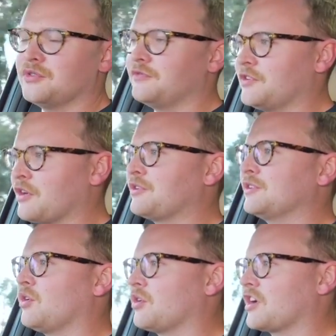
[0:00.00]
very
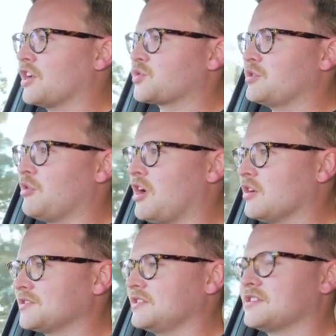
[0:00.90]
long country
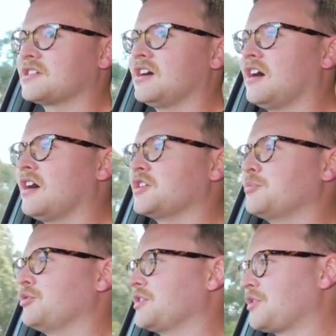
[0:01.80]
miles in this car,
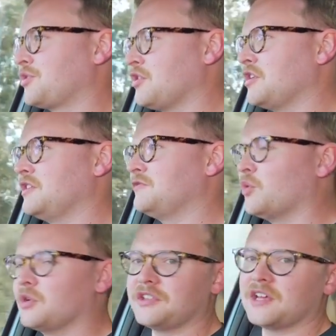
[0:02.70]
you're putting 30,
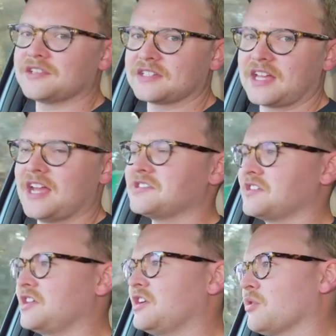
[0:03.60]
40,000 Ks
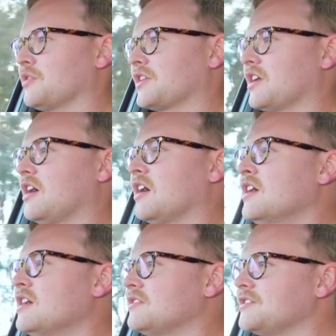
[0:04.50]
a year on the car,
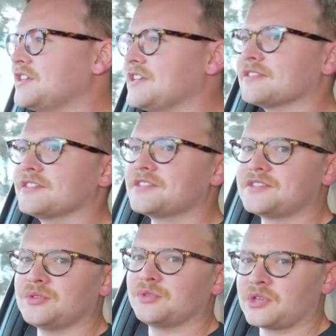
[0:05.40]
the diesel is
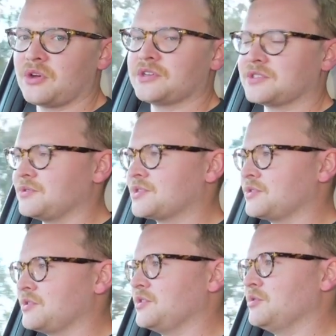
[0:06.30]
still going to
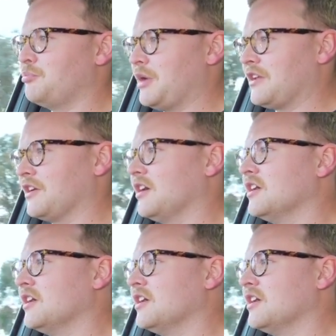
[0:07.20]
suit you better.